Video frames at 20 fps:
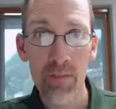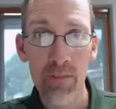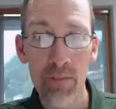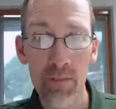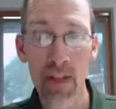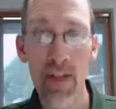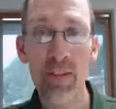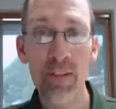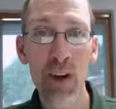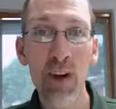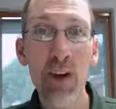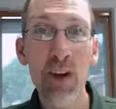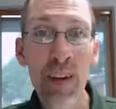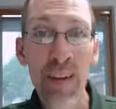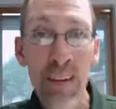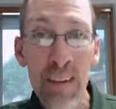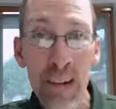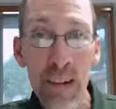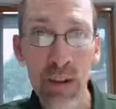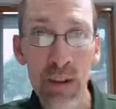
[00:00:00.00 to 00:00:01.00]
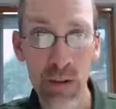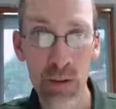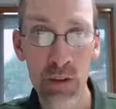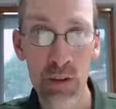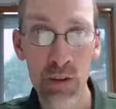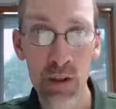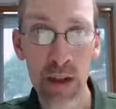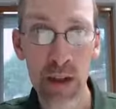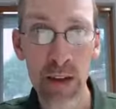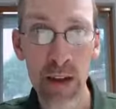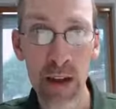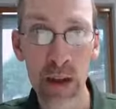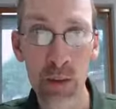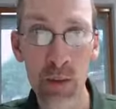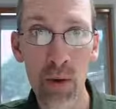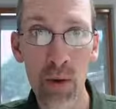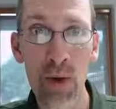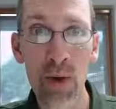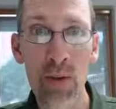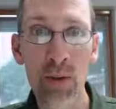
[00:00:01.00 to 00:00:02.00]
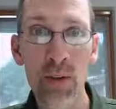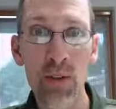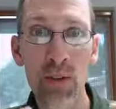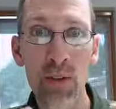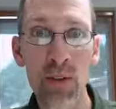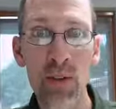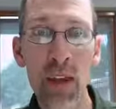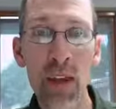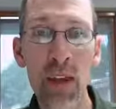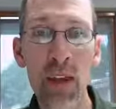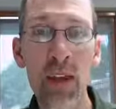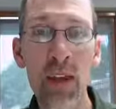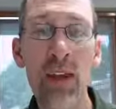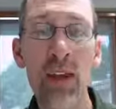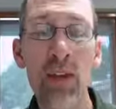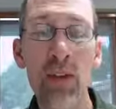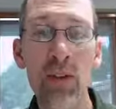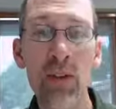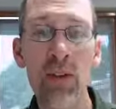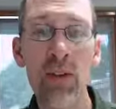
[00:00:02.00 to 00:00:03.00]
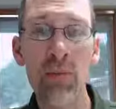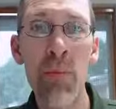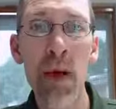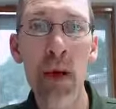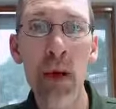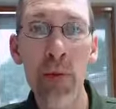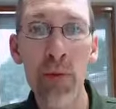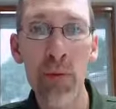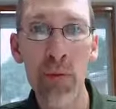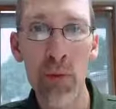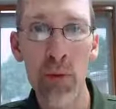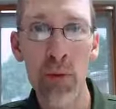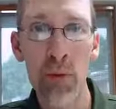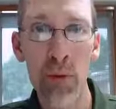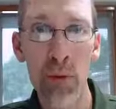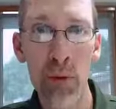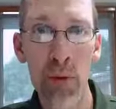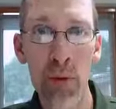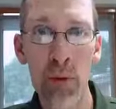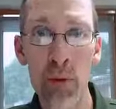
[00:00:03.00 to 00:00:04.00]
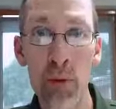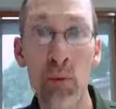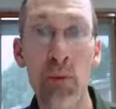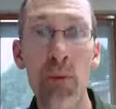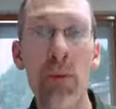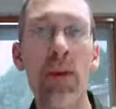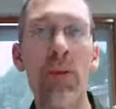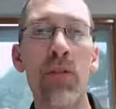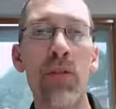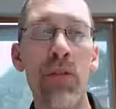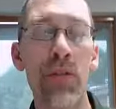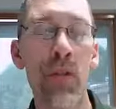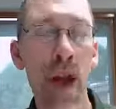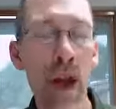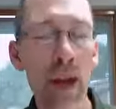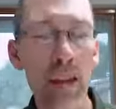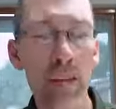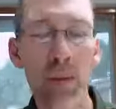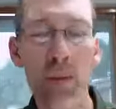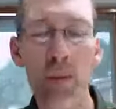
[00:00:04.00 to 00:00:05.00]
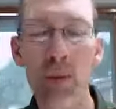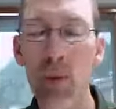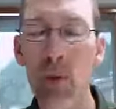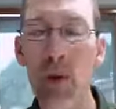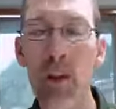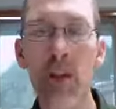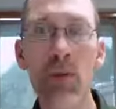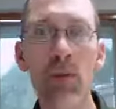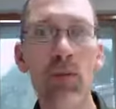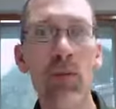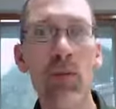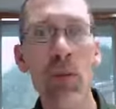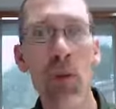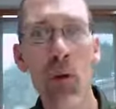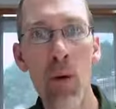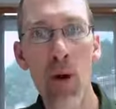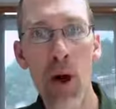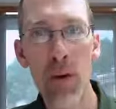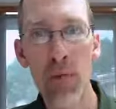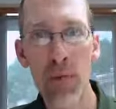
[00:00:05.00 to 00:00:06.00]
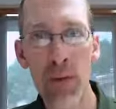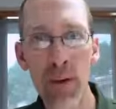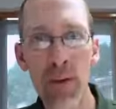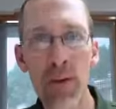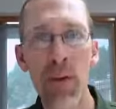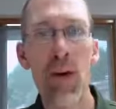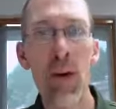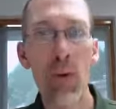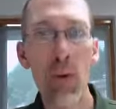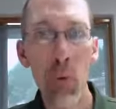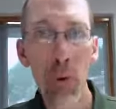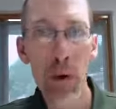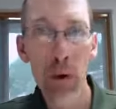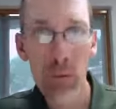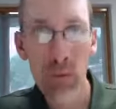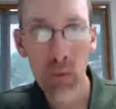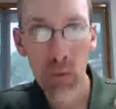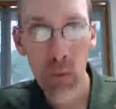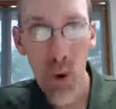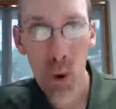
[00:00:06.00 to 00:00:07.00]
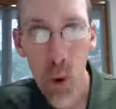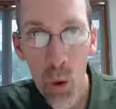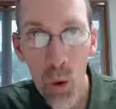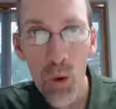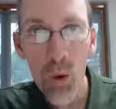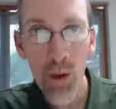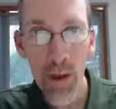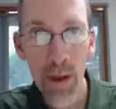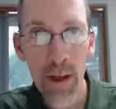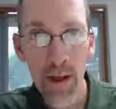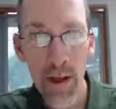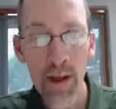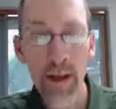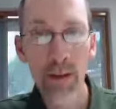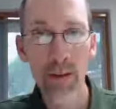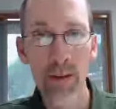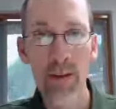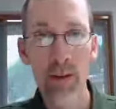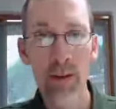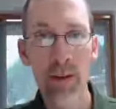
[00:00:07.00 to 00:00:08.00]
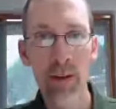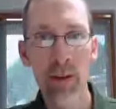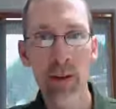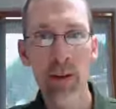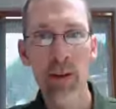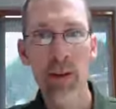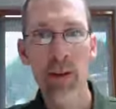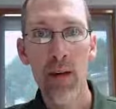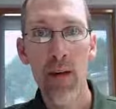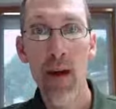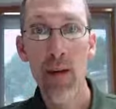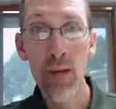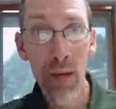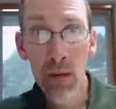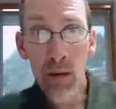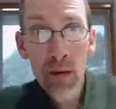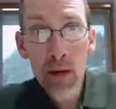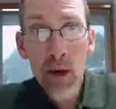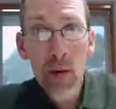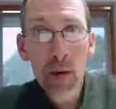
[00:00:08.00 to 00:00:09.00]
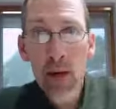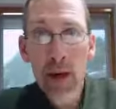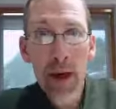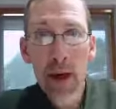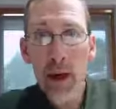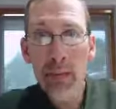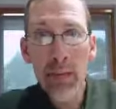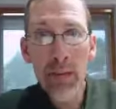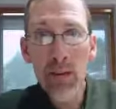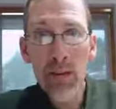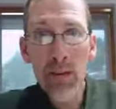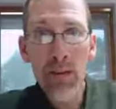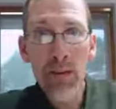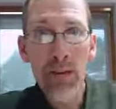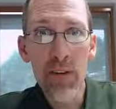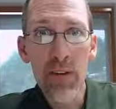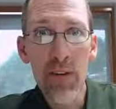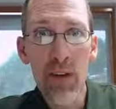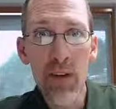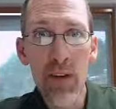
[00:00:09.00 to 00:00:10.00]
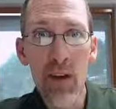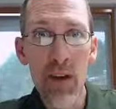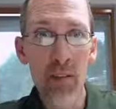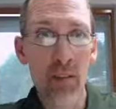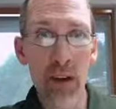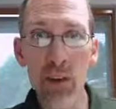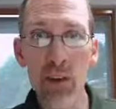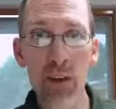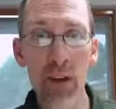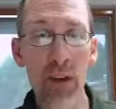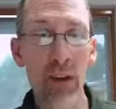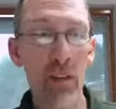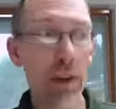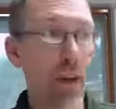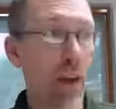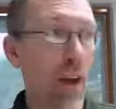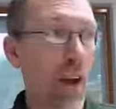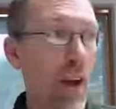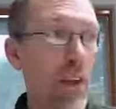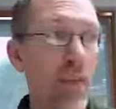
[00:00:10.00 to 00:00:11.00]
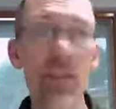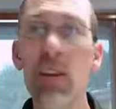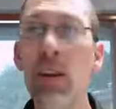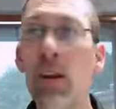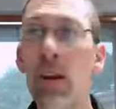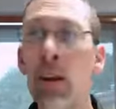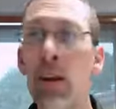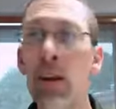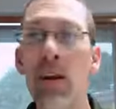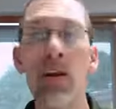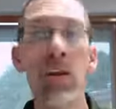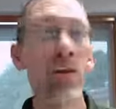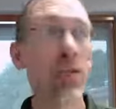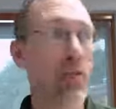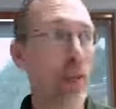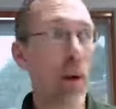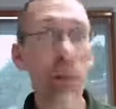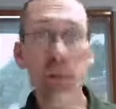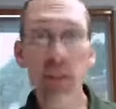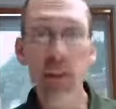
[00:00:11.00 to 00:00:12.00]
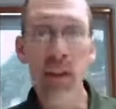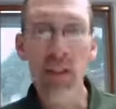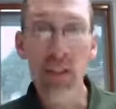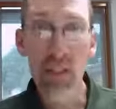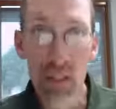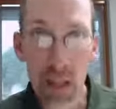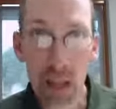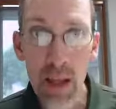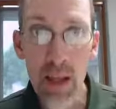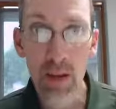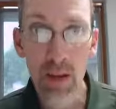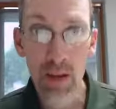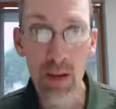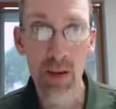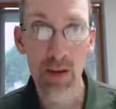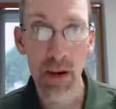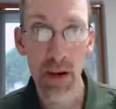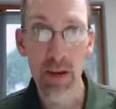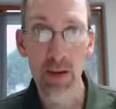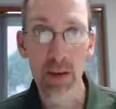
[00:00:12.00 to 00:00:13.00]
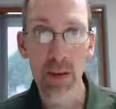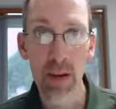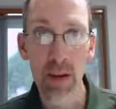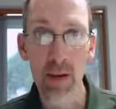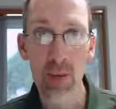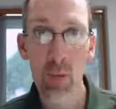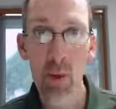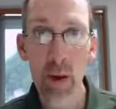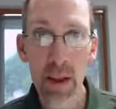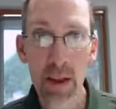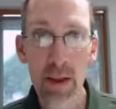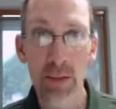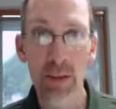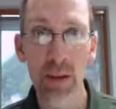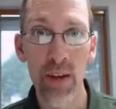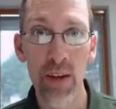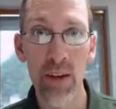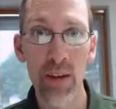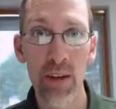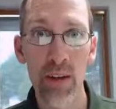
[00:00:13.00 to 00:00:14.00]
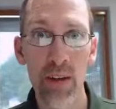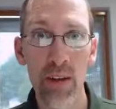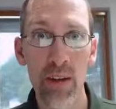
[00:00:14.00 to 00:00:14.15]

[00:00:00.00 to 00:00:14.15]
That's our condition right now. Sin smells good to us. We're attracted to it. And so often, we roll in it. And then you know what happens? Eventually you realize something stinks around here. What is it?